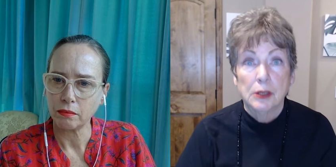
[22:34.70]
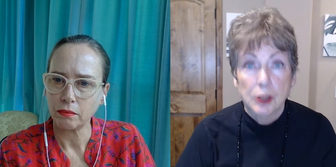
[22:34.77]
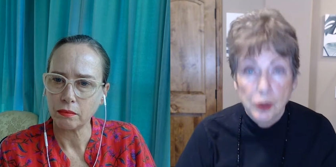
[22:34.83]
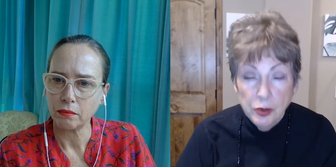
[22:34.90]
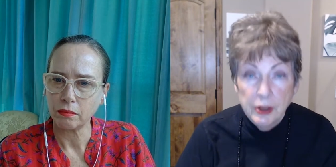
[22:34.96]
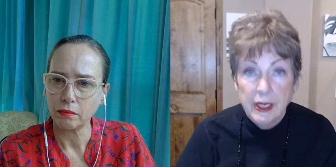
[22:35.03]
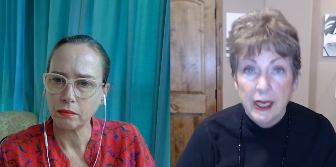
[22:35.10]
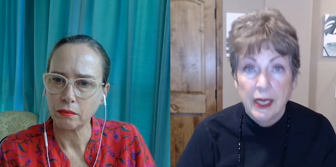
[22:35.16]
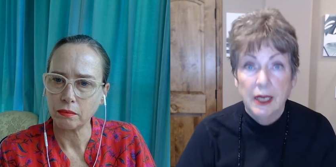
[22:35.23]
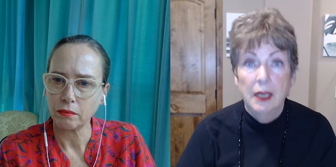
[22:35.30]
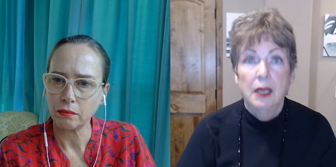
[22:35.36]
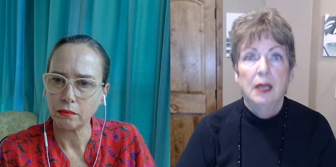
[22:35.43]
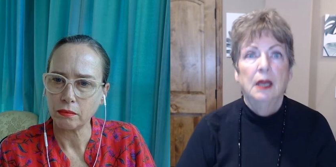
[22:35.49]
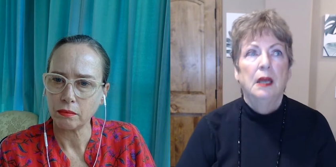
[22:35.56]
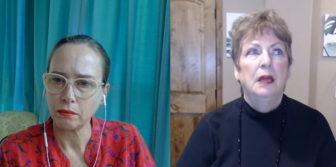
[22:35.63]

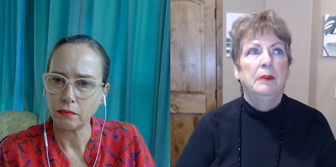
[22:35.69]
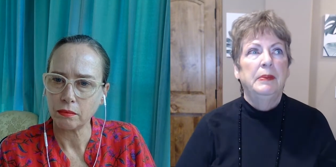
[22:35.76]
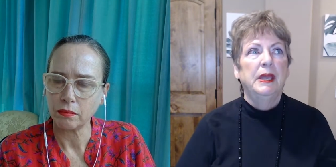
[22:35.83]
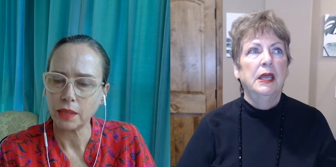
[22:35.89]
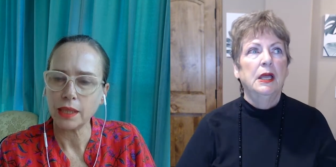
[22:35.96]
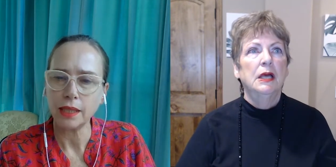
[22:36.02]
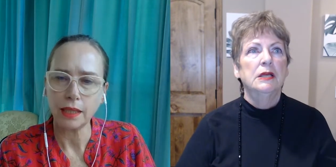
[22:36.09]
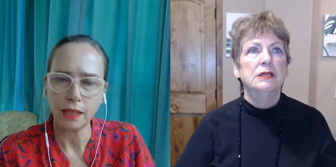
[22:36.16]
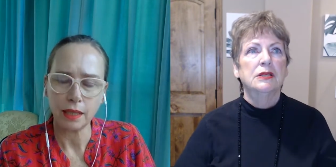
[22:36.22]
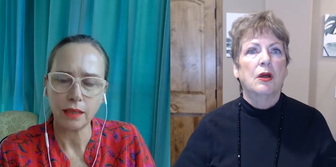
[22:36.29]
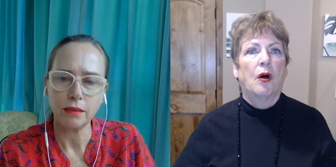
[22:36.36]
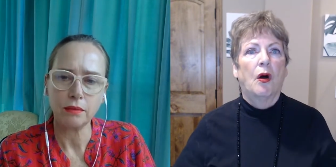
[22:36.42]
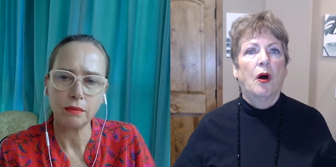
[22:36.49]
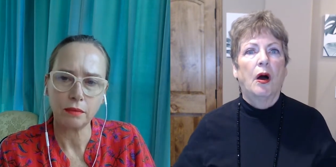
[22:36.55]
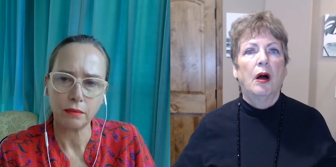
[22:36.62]
Speaker 1: learning because
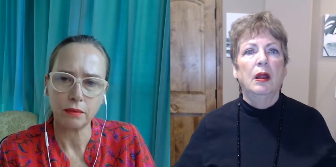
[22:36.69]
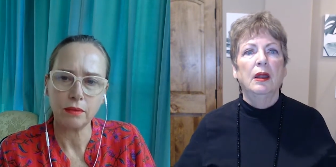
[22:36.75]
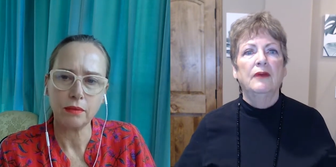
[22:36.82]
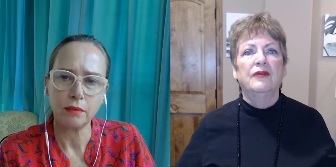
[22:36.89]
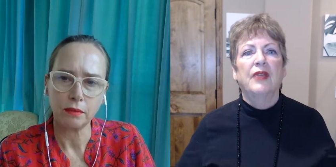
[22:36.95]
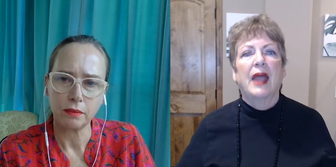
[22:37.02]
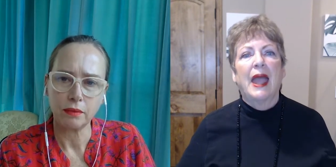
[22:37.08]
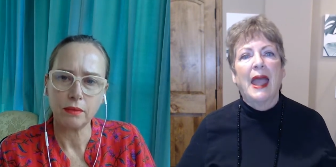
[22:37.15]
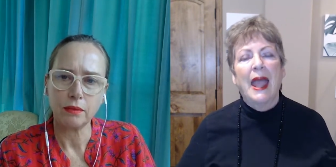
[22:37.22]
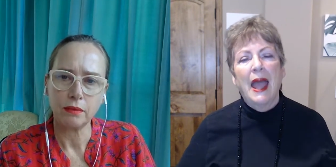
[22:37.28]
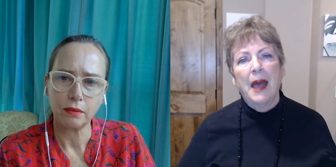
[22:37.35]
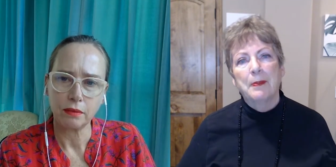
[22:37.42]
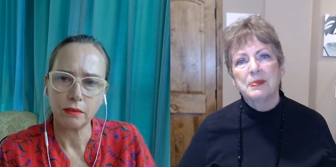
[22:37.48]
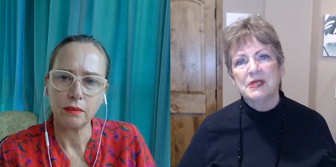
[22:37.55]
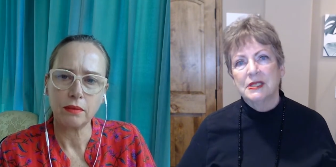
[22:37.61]
all of the
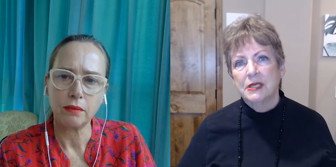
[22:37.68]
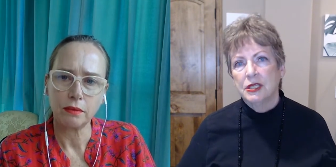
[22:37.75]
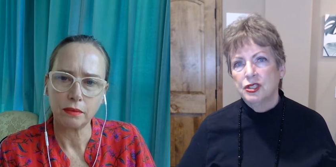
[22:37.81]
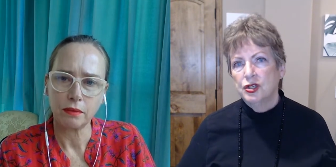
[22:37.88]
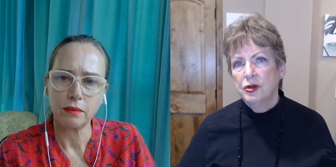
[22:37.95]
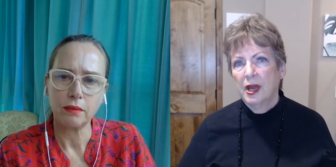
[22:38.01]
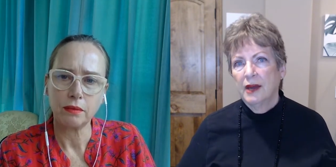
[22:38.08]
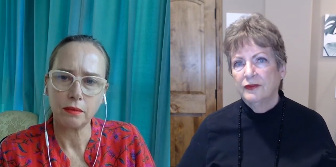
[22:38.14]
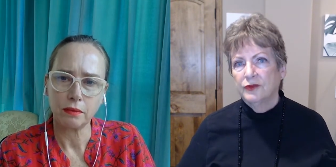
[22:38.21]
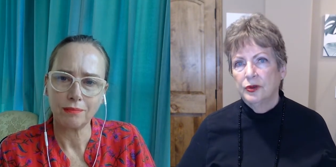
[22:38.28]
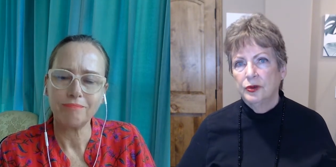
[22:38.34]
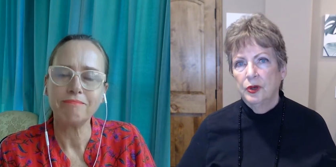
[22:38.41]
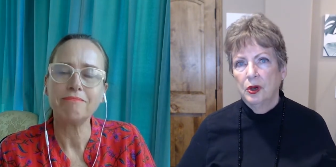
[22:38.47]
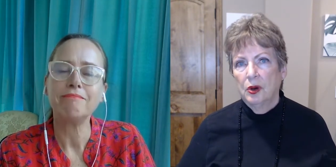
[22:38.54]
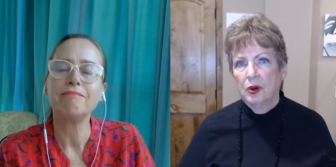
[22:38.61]
apps that you have
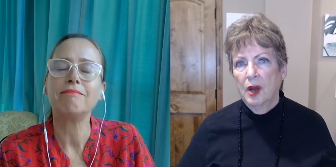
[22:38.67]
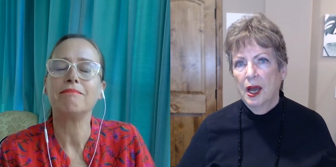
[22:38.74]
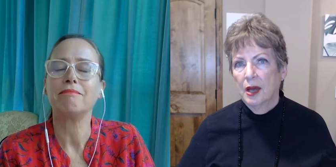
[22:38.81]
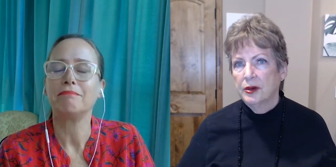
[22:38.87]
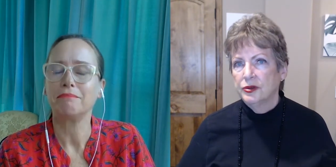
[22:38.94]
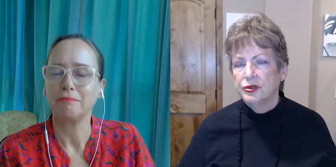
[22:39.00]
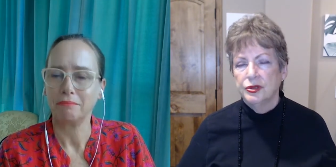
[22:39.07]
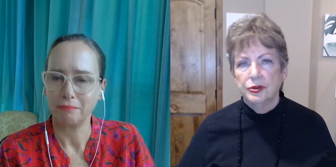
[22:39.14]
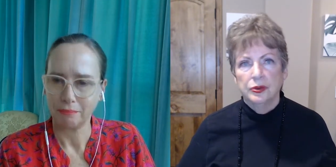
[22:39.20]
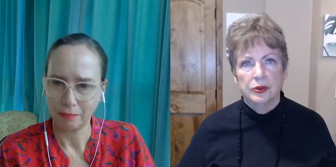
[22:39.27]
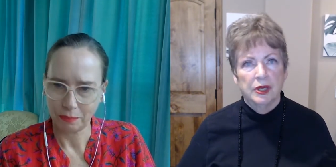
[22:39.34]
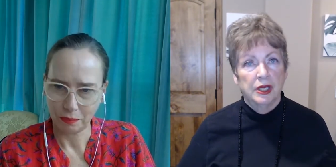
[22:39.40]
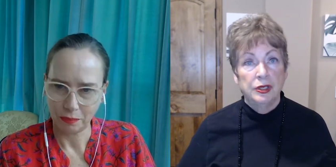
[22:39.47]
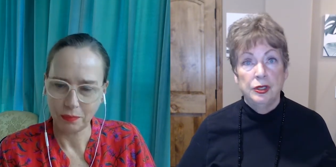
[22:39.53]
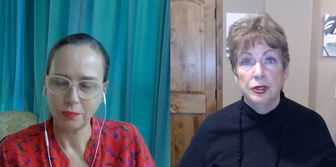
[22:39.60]
to know how to
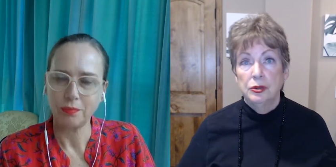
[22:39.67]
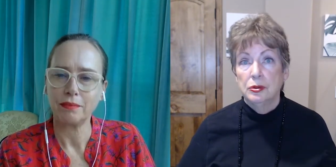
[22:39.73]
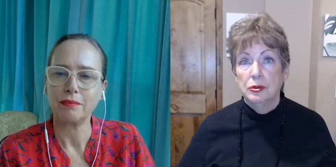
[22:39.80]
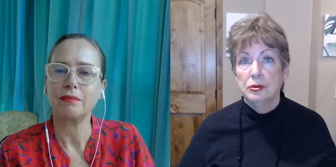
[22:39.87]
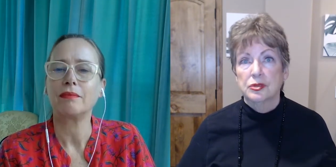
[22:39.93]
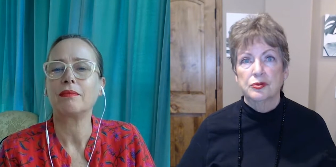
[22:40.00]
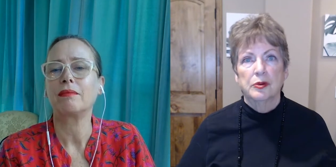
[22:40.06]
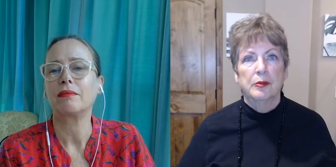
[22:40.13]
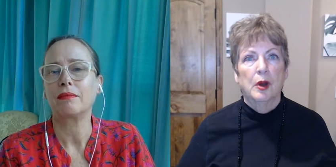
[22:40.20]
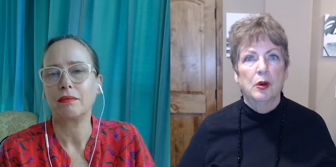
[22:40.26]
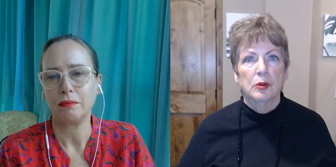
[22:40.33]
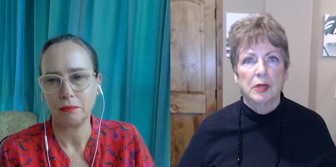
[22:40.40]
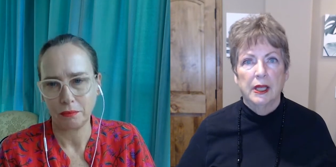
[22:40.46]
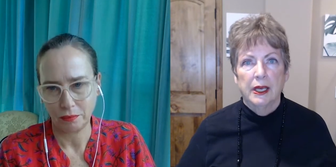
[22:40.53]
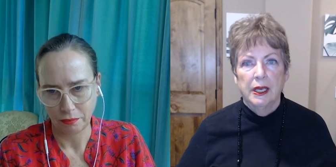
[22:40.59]
do and use
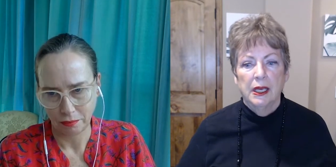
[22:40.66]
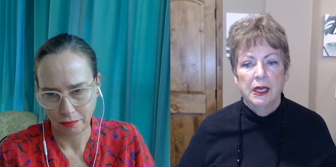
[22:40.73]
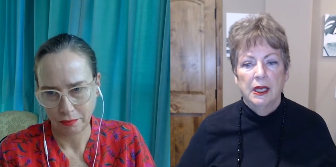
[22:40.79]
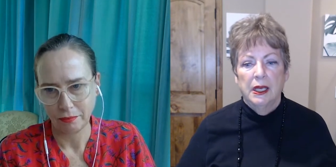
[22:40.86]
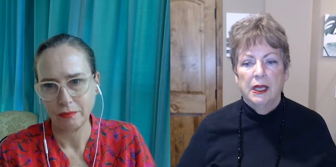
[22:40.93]
remotely